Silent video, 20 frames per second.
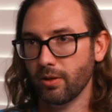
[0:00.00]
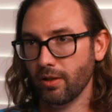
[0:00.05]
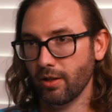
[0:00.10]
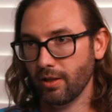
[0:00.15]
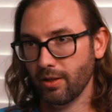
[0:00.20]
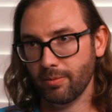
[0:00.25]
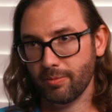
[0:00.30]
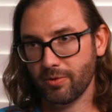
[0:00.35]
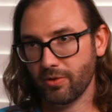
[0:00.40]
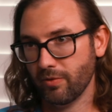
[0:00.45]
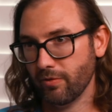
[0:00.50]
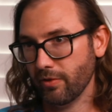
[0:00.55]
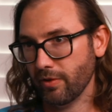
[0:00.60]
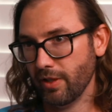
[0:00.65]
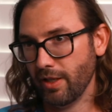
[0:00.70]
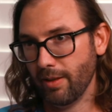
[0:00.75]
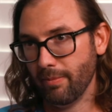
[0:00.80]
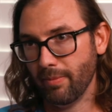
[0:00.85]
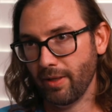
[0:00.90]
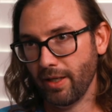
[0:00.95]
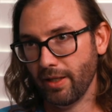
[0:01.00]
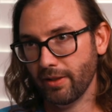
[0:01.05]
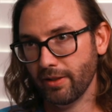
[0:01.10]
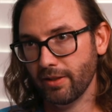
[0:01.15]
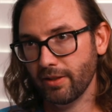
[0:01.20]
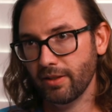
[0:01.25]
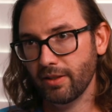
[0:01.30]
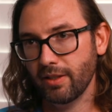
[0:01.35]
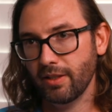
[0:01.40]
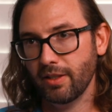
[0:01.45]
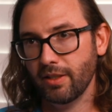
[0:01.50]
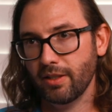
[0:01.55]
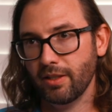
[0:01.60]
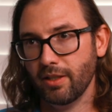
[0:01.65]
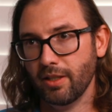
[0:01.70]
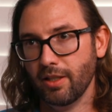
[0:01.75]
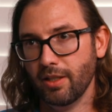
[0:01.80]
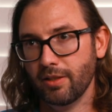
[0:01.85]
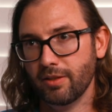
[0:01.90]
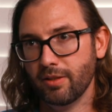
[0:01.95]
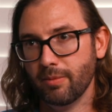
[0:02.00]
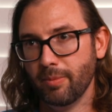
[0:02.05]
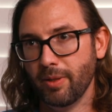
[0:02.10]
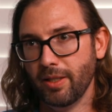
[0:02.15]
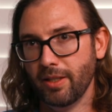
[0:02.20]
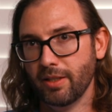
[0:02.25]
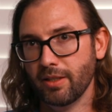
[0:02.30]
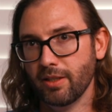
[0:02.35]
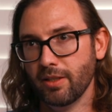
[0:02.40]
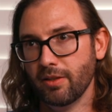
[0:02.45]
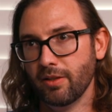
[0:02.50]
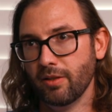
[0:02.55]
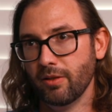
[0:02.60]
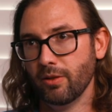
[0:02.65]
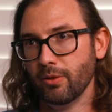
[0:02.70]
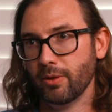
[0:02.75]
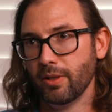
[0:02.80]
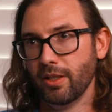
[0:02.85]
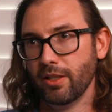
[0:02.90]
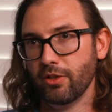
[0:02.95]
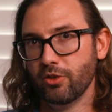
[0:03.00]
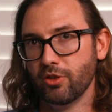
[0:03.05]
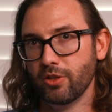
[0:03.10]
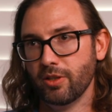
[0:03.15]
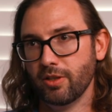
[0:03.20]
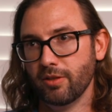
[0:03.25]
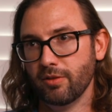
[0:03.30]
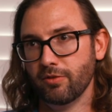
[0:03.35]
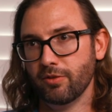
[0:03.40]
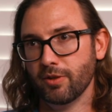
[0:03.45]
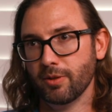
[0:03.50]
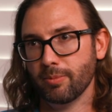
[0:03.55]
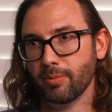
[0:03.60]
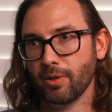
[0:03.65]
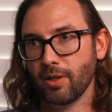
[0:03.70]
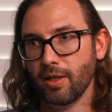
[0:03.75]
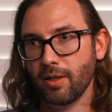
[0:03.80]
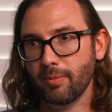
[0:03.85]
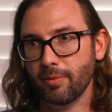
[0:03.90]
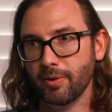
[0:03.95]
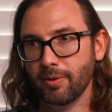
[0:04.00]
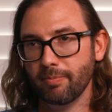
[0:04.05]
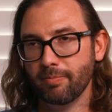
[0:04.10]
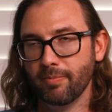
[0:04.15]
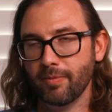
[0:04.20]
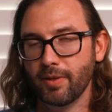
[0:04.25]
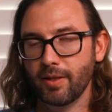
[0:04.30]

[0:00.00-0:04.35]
arms, for that matter, depending on the location of your problem,